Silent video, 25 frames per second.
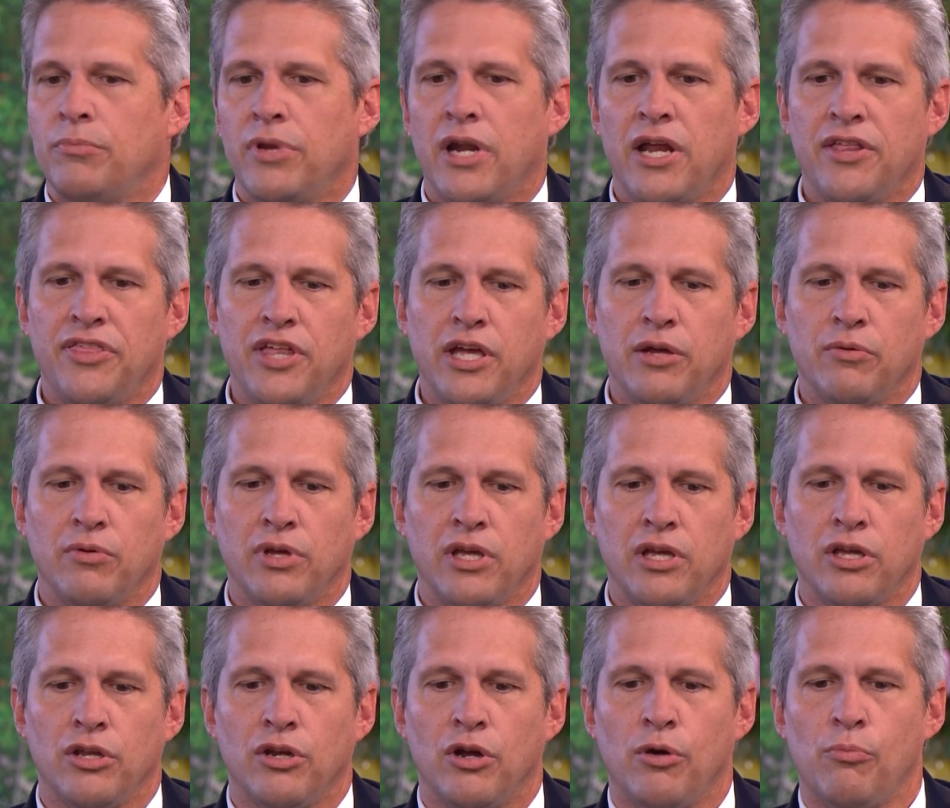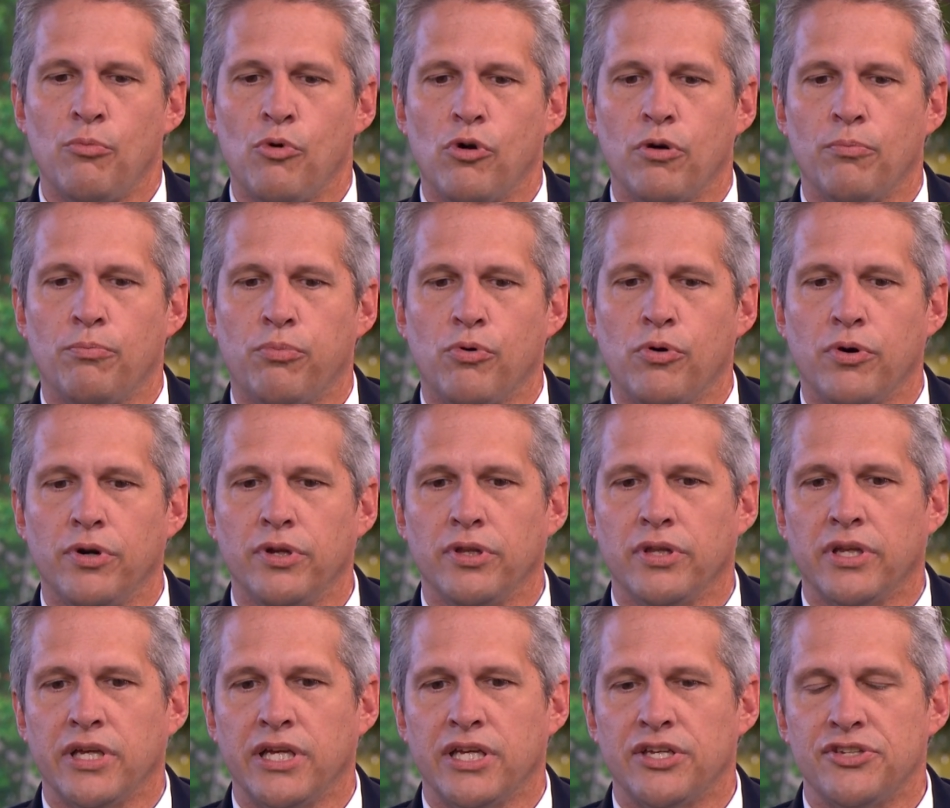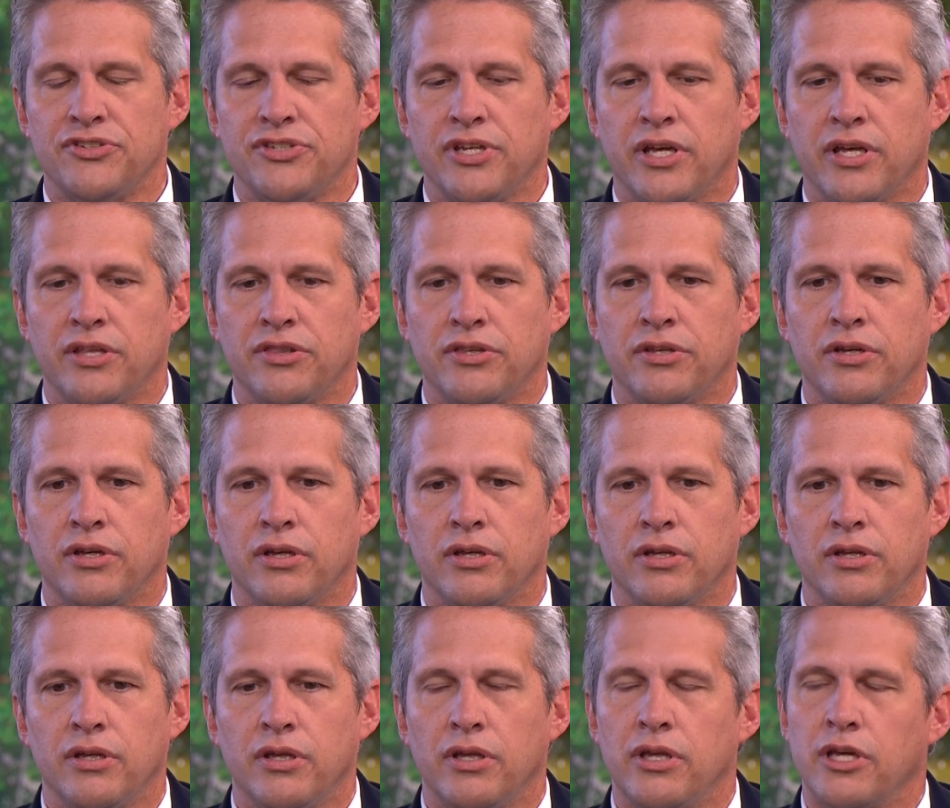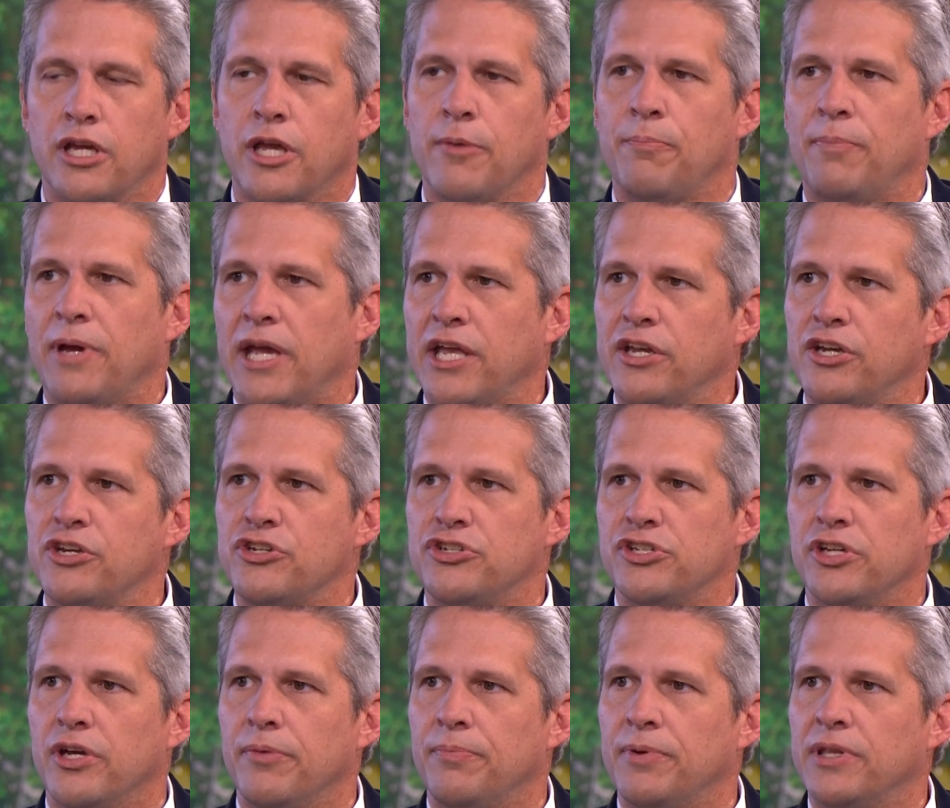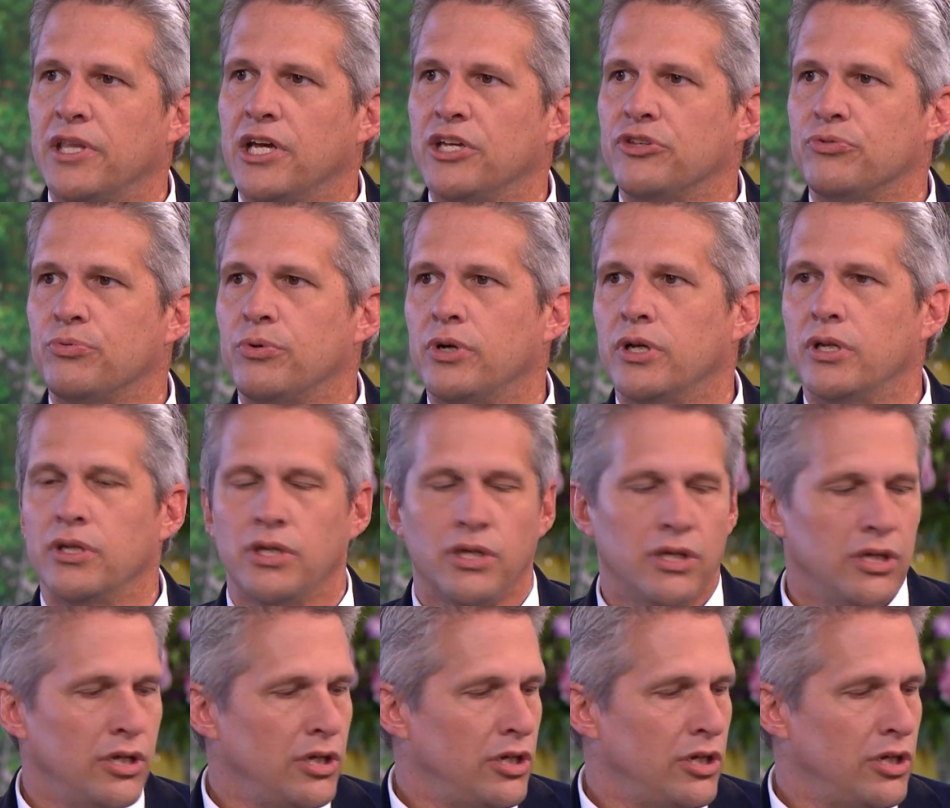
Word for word: But I think you know more important importantly is that the companionship, and that's what